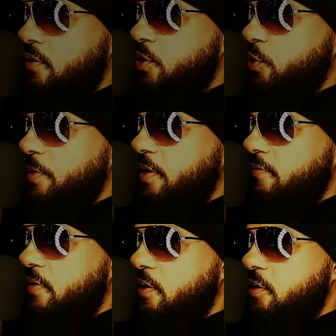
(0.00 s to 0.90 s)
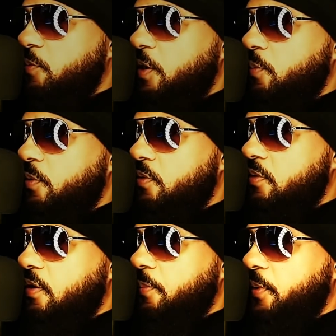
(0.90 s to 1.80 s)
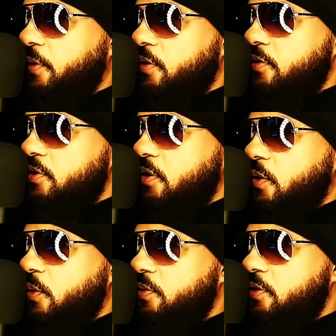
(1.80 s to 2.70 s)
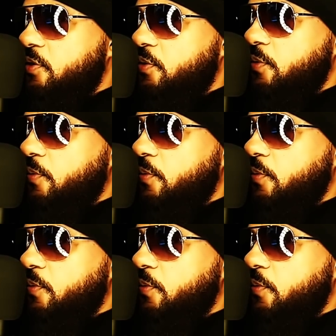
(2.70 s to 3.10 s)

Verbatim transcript: too many of these people appear to only do the